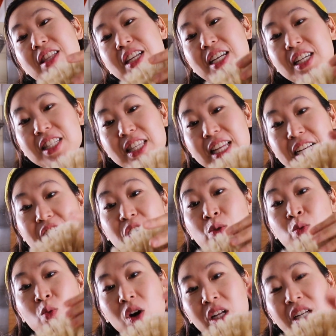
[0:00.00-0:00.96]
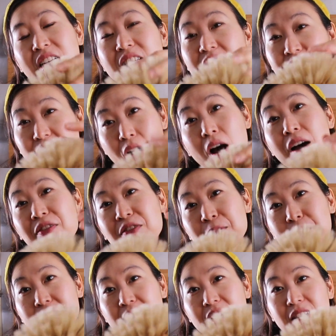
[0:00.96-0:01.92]
thing, is like you want it soft,
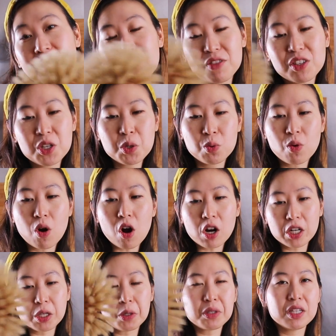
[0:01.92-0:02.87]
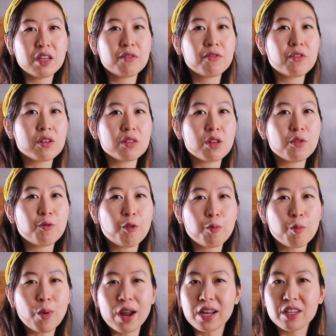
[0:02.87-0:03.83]
because if you are using it for a loaf of
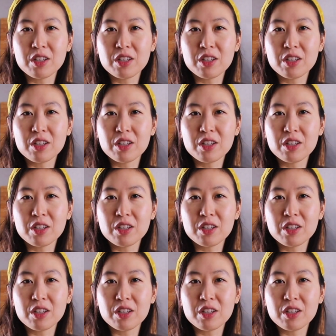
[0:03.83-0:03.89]
bread,